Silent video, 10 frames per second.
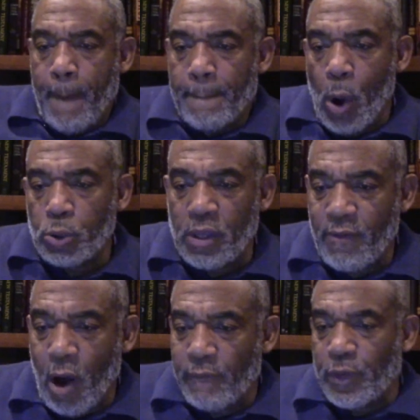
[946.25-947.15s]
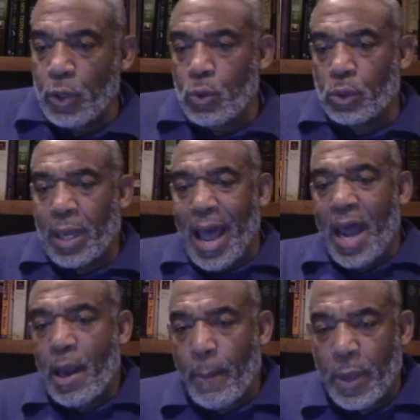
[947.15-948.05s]
Most of our views
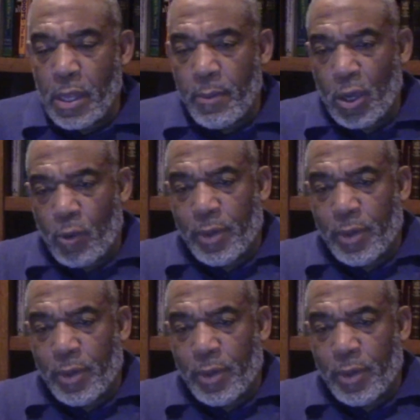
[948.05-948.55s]
line up in the middle,